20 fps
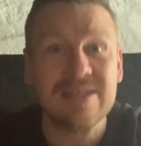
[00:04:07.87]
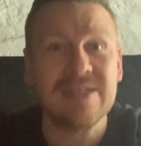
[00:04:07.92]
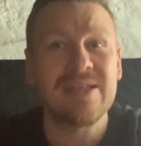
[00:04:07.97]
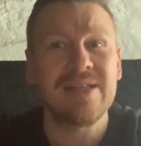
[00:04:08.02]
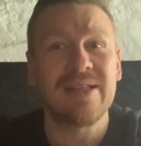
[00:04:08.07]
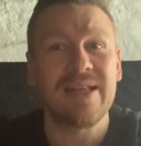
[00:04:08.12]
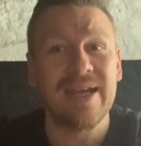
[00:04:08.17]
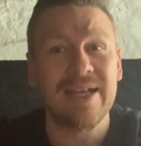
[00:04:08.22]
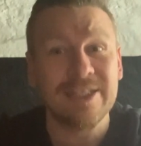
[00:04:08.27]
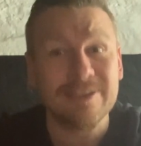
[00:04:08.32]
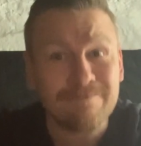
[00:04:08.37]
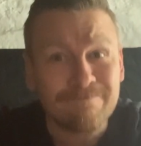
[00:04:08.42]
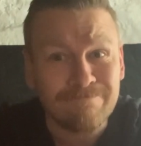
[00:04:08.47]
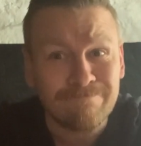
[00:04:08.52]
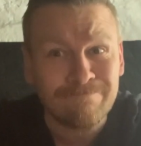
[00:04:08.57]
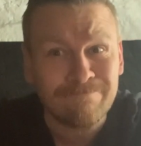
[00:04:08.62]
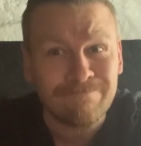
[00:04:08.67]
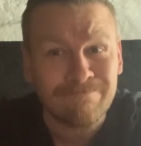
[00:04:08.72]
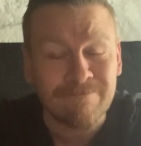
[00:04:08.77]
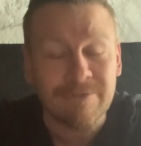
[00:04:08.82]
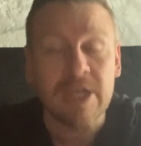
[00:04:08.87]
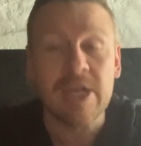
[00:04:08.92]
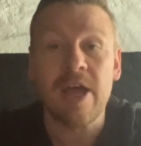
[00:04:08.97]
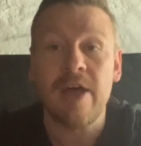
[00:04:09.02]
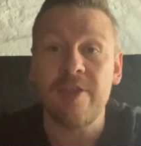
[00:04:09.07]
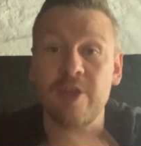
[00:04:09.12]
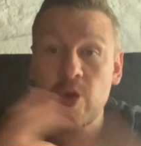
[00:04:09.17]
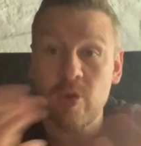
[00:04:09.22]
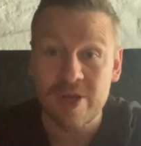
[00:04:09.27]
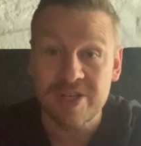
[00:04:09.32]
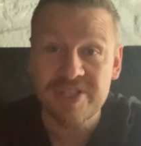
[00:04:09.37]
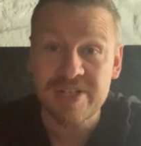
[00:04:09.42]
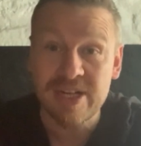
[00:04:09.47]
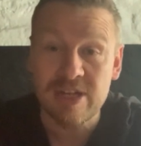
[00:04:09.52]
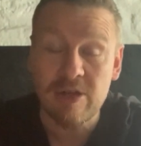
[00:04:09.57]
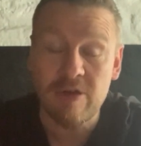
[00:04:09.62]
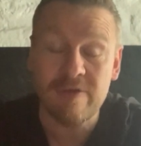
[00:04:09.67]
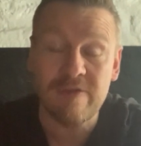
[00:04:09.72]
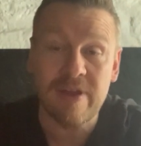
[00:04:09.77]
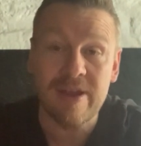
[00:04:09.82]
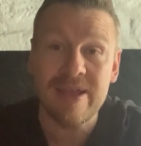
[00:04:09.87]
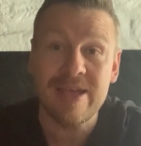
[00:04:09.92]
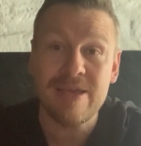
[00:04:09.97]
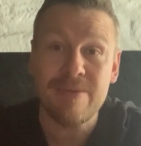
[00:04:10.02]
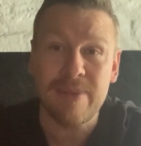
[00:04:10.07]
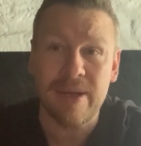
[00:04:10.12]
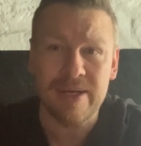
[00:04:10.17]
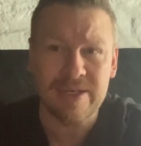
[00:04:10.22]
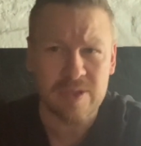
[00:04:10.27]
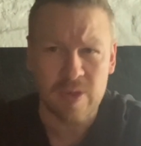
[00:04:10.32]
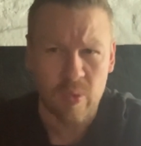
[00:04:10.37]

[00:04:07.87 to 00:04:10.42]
And you're like, And the question I got via email is,